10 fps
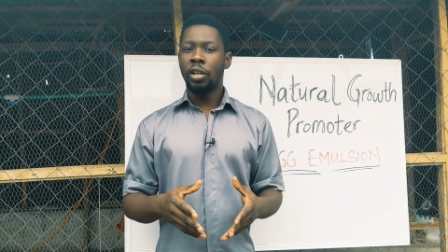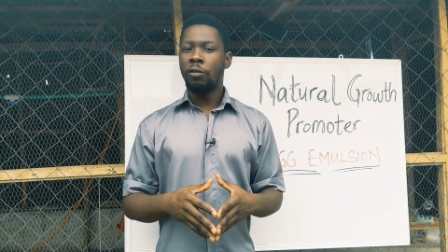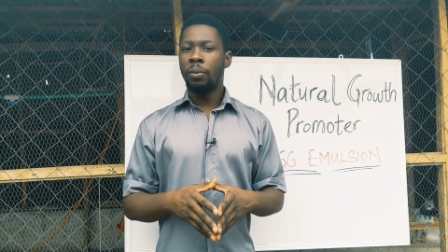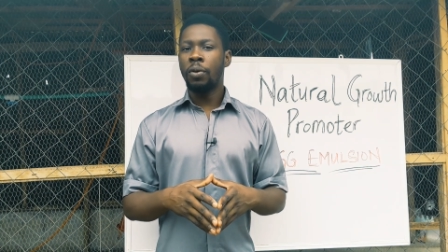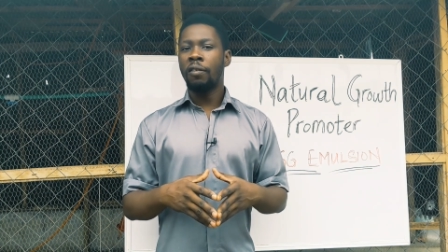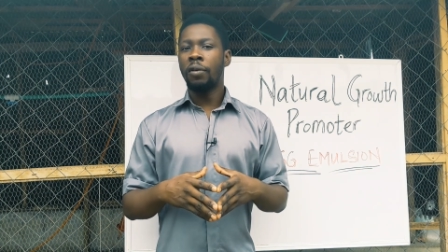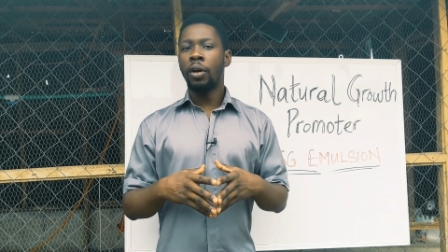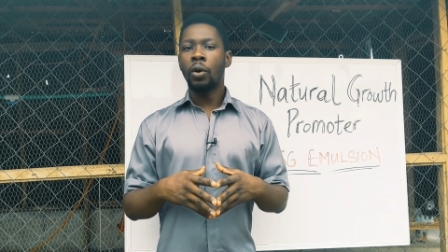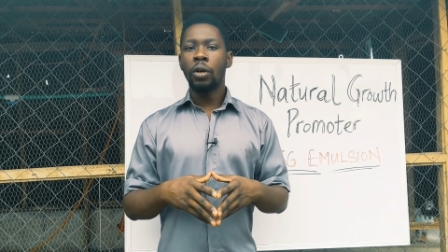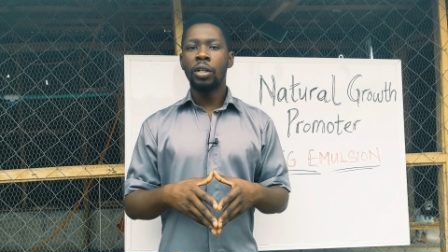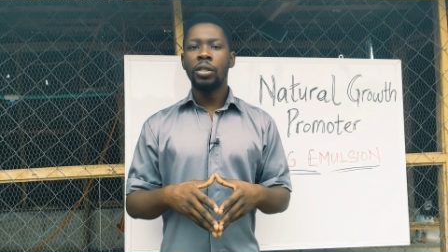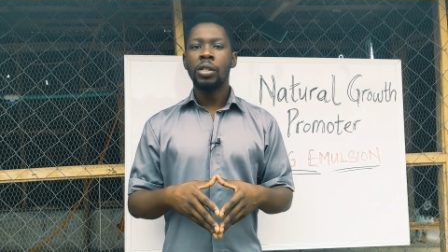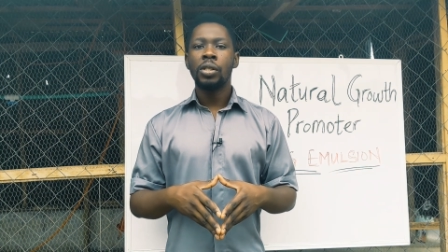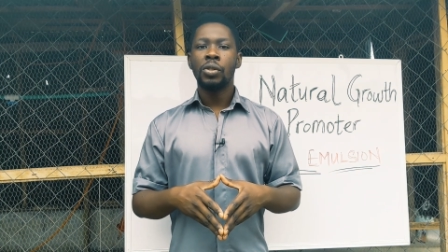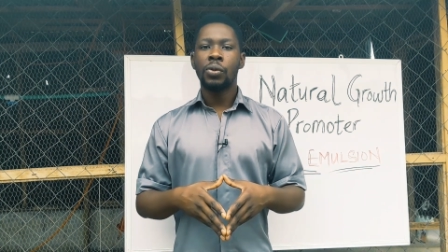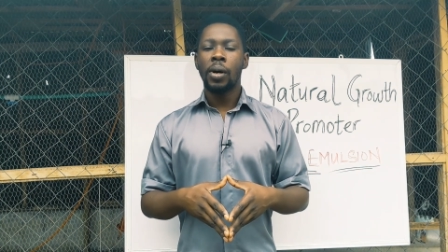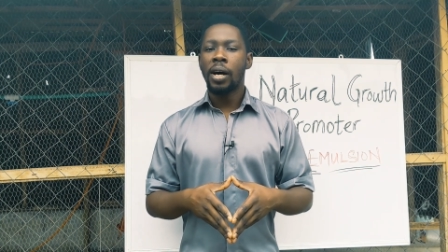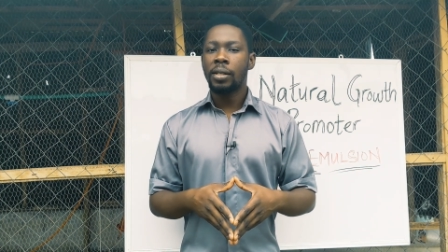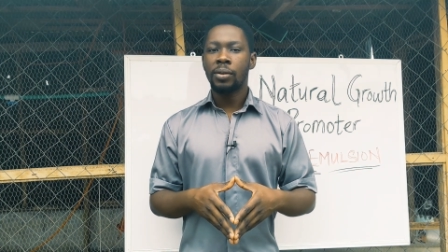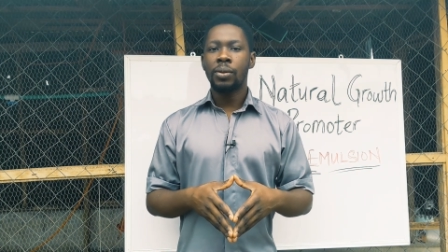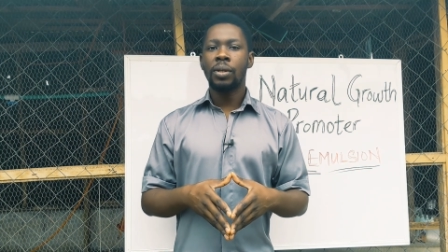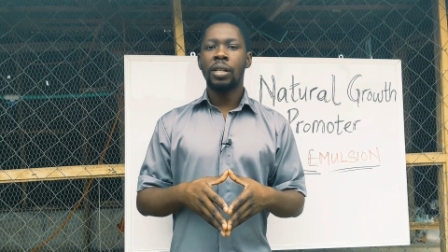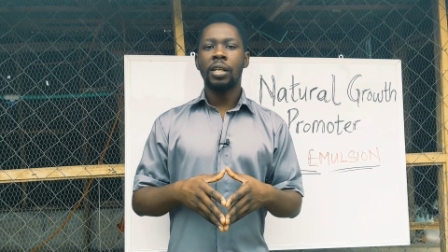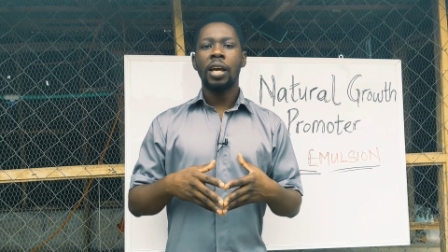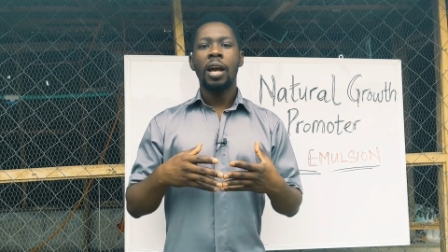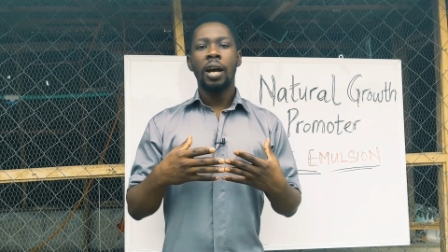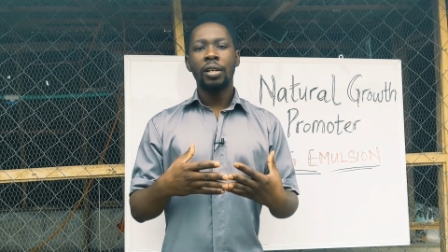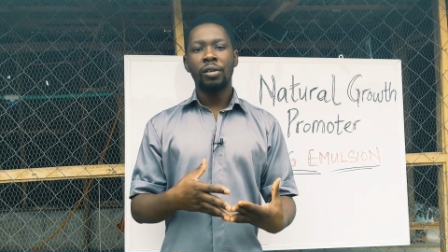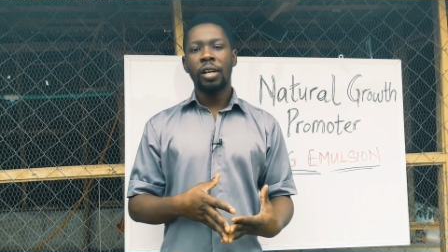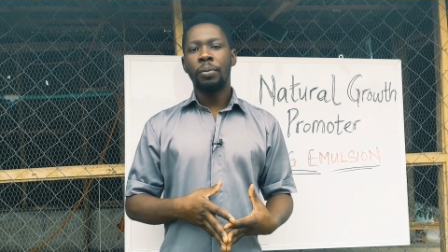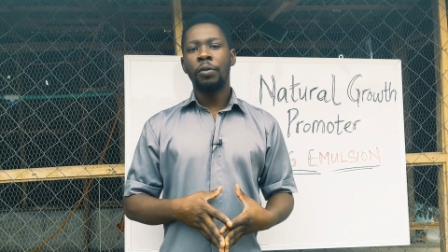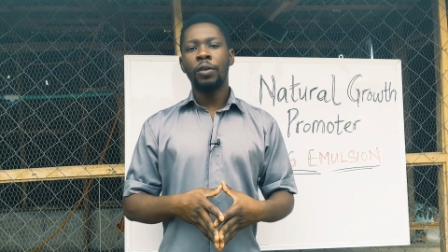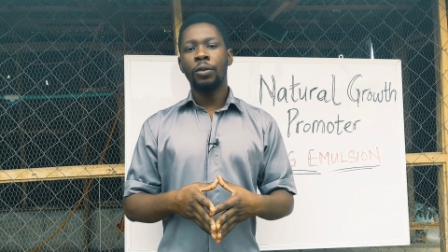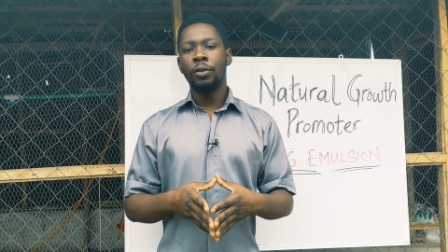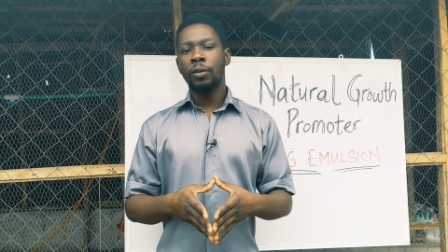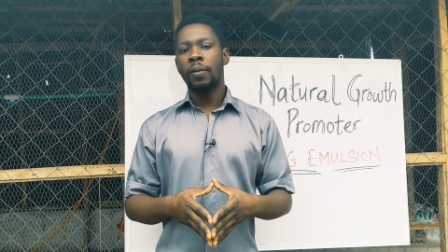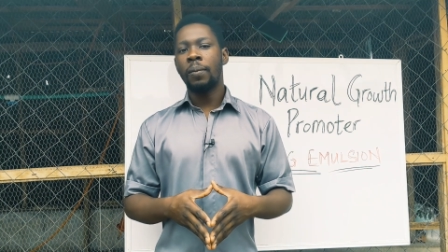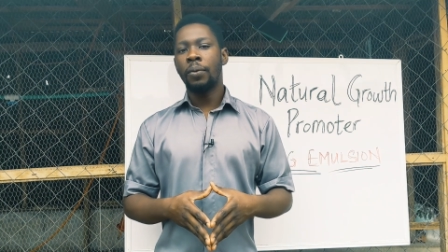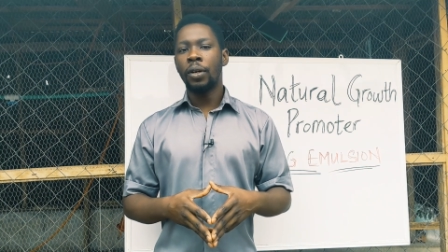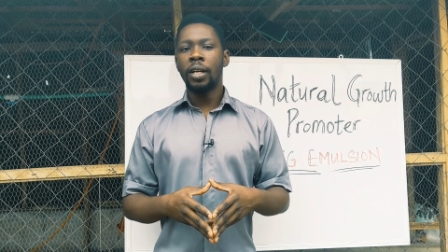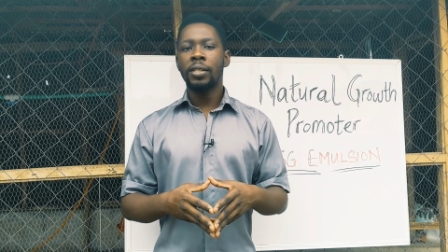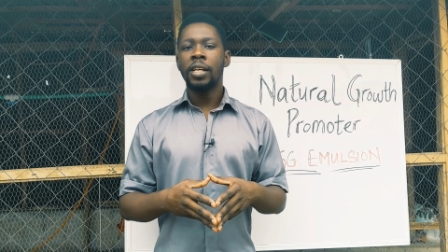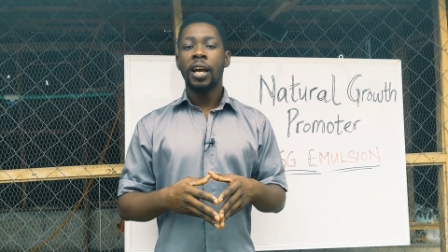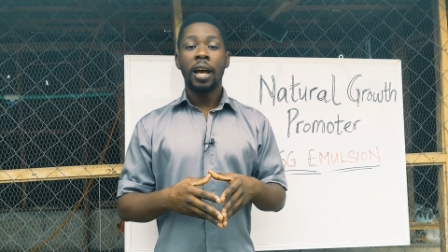A lot of people have been calling to ask, okay, how do I improve the growth of my broilers?